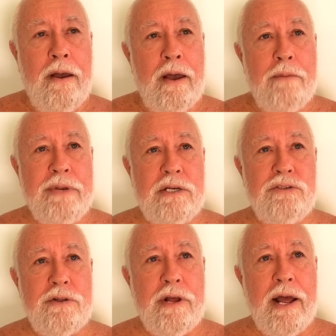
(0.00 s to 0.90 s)
And
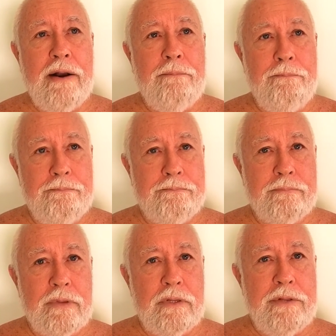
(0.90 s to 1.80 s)
because of that,
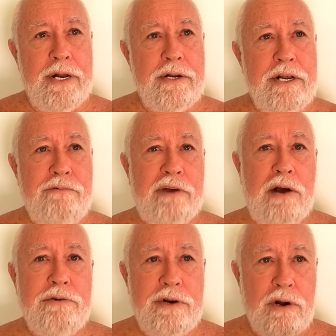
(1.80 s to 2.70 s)
then he
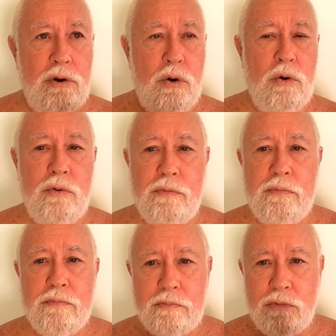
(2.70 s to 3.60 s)
founded a whole
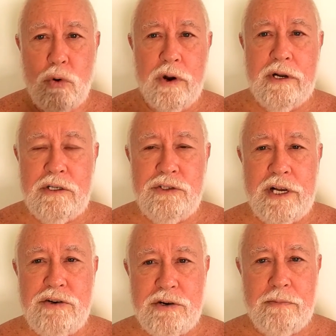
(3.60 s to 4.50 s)

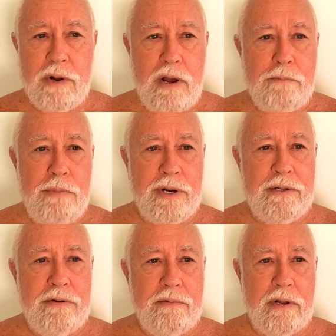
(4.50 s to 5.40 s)
organization. But
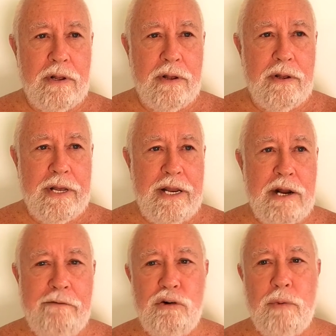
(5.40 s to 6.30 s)
he
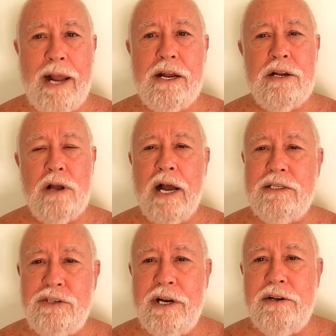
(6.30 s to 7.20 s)
never
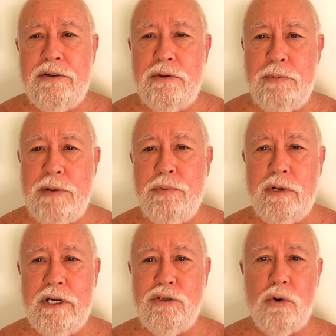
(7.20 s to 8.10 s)
recognized any of the people
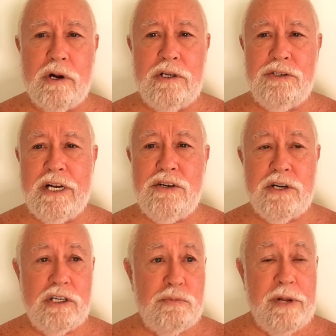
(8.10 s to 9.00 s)
in his organization
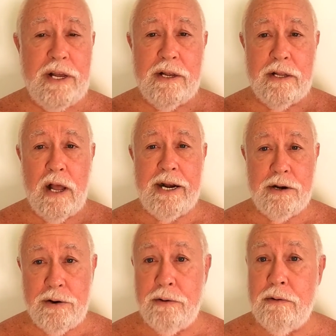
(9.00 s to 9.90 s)
as being
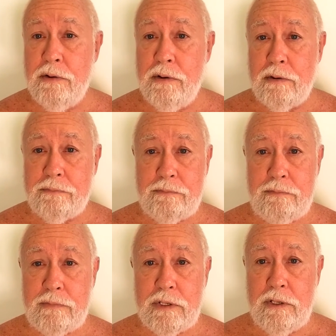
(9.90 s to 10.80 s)
enlightened,
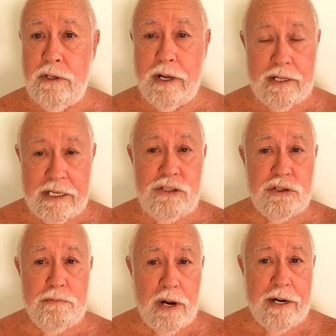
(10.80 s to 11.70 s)
at least
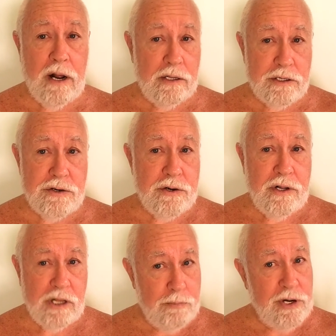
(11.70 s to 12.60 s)
to my knowledge.
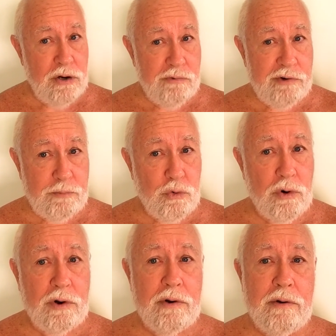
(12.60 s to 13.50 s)
Let me know if I'm wrong.